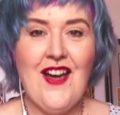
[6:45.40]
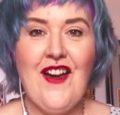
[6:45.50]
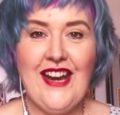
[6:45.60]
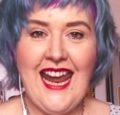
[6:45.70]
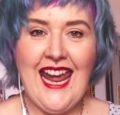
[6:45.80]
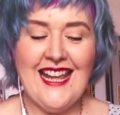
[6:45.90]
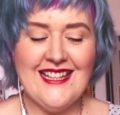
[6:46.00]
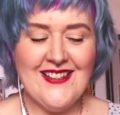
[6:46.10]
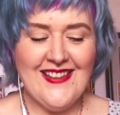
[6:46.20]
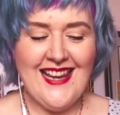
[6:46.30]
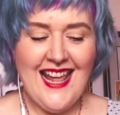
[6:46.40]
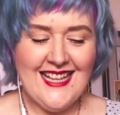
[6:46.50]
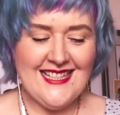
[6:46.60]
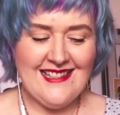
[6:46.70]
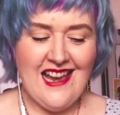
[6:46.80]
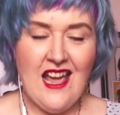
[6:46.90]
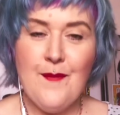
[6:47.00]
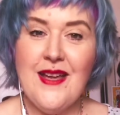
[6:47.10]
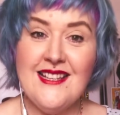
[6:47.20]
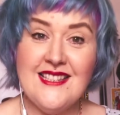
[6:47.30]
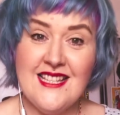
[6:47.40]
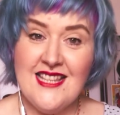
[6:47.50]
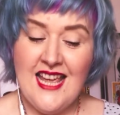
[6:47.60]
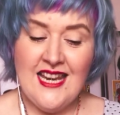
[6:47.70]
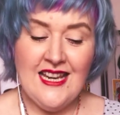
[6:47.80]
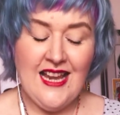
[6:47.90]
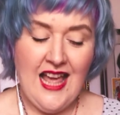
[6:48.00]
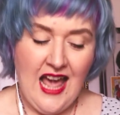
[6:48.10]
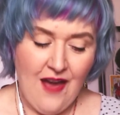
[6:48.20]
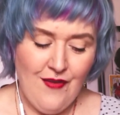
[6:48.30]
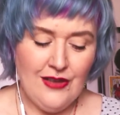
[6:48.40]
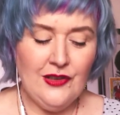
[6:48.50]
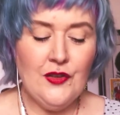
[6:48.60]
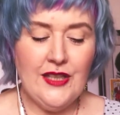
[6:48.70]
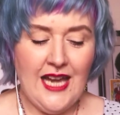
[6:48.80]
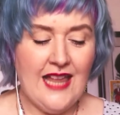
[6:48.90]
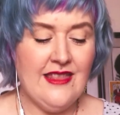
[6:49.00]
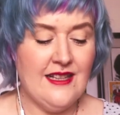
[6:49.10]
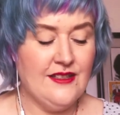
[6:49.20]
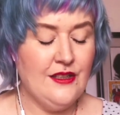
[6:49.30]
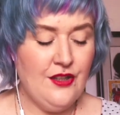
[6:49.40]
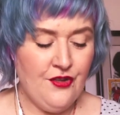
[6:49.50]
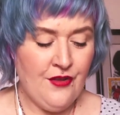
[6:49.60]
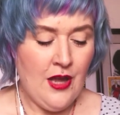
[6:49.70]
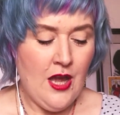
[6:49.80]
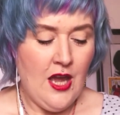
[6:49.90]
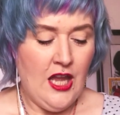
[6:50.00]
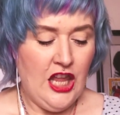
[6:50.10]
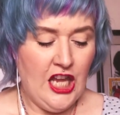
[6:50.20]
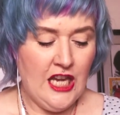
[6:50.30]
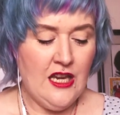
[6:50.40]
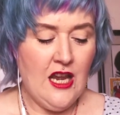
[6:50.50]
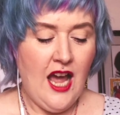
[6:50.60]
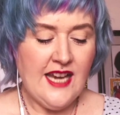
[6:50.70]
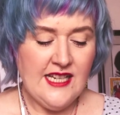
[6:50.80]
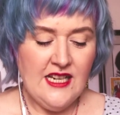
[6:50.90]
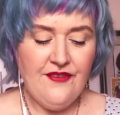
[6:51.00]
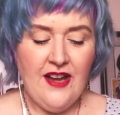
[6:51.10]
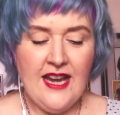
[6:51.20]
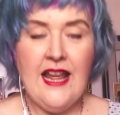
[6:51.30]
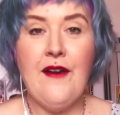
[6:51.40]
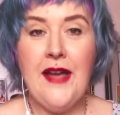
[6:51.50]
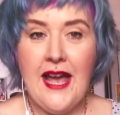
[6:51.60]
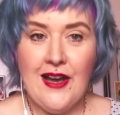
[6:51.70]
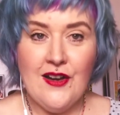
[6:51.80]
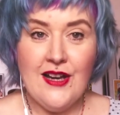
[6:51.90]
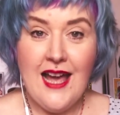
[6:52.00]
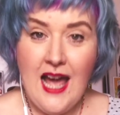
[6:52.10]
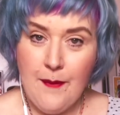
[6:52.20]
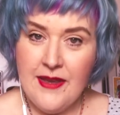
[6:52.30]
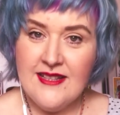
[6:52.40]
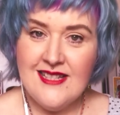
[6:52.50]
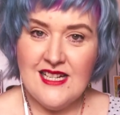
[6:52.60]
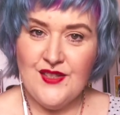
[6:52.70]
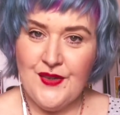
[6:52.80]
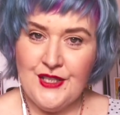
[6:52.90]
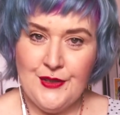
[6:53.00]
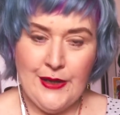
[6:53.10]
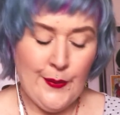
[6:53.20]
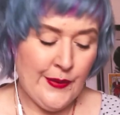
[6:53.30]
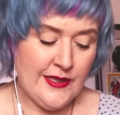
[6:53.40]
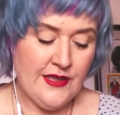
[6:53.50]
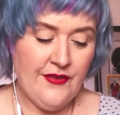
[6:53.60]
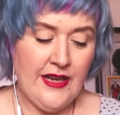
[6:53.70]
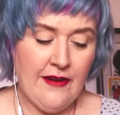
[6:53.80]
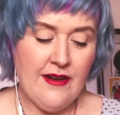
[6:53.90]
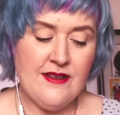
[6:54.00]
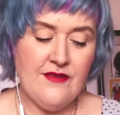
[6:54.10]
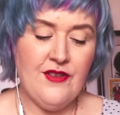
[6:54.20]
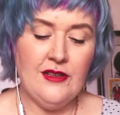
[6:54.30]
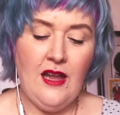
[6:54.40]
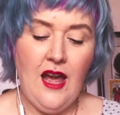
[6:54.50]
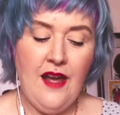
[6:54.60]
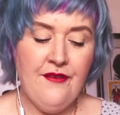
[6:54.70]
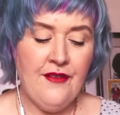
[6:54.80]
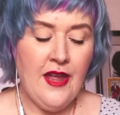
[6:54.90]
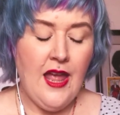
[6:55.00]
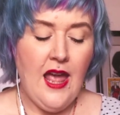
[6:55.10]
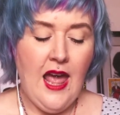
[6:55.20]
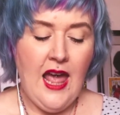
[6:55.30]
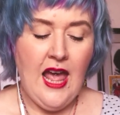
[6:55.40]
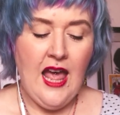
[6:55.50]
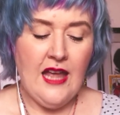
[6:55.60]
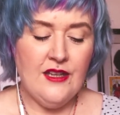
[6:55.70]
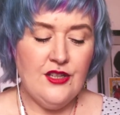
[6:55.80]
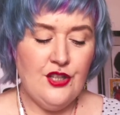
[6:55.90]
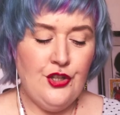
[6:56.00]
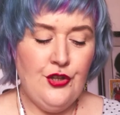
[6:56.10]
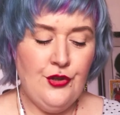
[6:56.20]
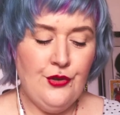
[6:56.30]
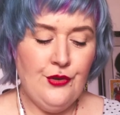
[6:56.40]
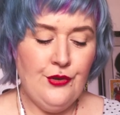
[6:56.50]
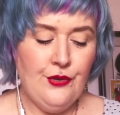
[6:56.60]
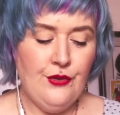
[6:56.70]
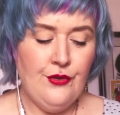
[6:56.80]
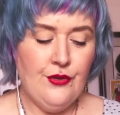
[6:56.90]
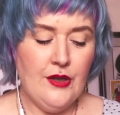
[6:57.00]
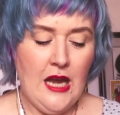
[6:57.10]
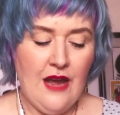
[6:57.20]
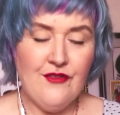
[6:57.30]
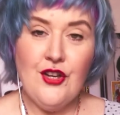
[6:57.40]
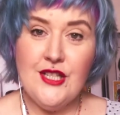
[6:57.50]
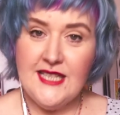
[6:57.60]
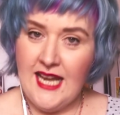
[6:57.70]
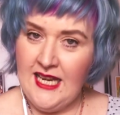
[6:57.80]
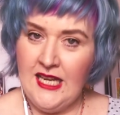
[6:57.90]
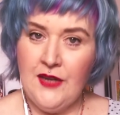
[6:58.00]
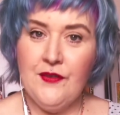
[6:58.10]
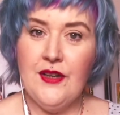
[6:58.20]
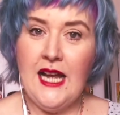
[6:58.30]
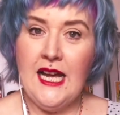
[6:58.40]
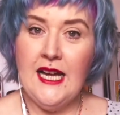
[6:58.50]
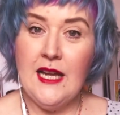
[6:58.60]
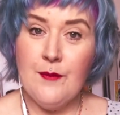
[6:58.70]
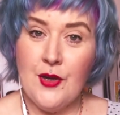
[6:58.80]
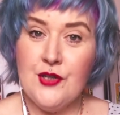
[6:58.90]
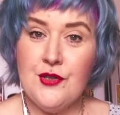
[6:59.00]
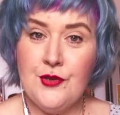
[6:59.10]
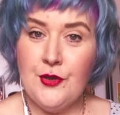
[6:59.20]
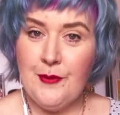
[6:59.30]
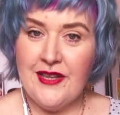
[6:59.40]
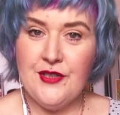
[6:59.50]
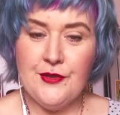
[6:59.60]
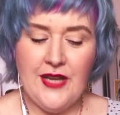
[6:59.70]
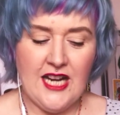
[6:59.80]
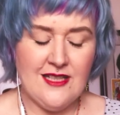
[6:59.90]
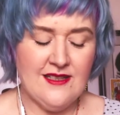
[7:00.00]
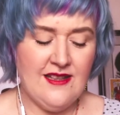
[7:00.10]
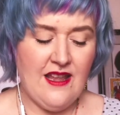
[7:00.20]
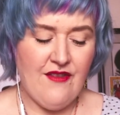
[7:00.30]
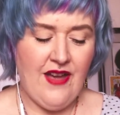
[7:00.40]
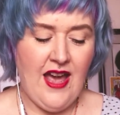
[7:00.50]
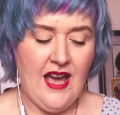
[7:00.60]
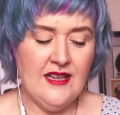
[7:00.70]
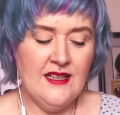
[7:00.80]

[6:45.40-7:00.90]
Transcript: Okay, so the next step is to then have a look at this. So you can identify now how happy and satisfied you are with the different areas of your life, and you have noticed any emotional or mental reactions that you've had.